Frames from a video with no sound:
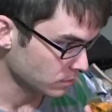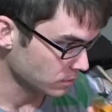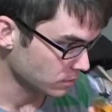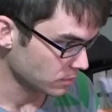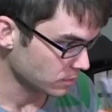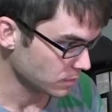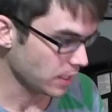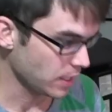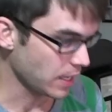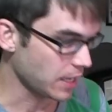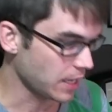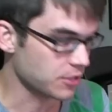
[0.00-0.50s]

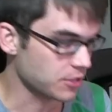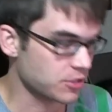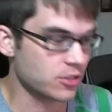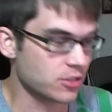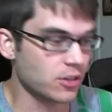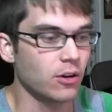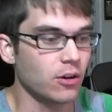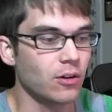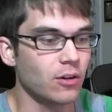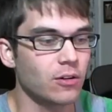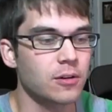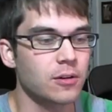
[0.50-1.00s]
Yeah,
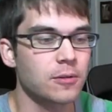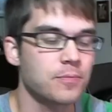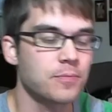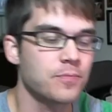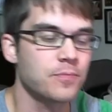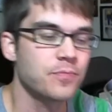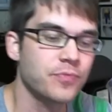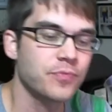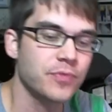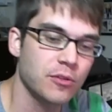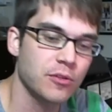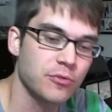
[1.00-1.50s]
so
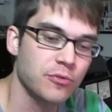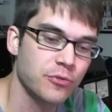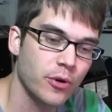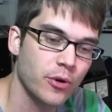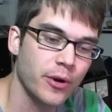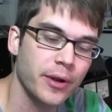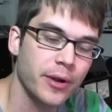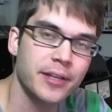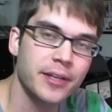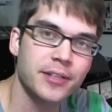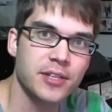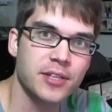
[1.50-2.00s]
the
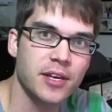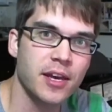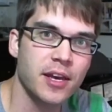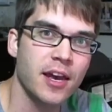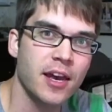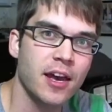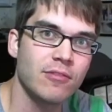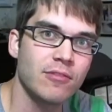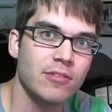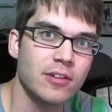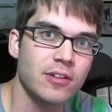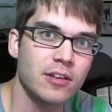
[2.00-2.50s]
Freud is a
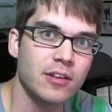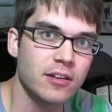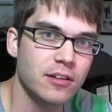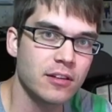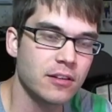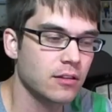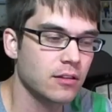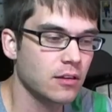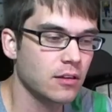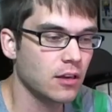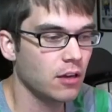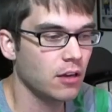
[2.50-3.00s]
heavy,
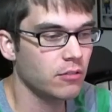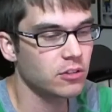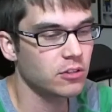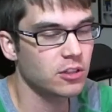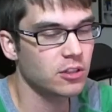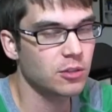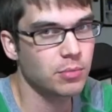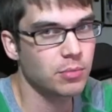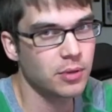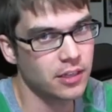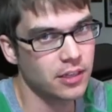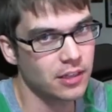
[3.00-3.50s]
heavily
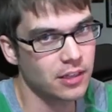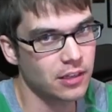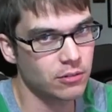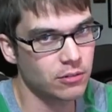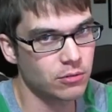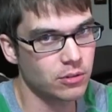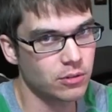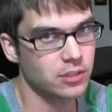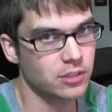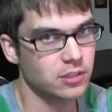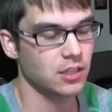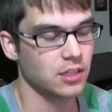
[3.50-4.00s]
peated
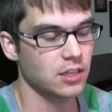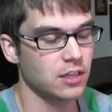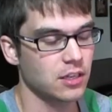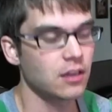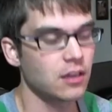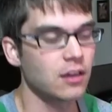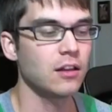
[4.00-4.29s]
whiskey.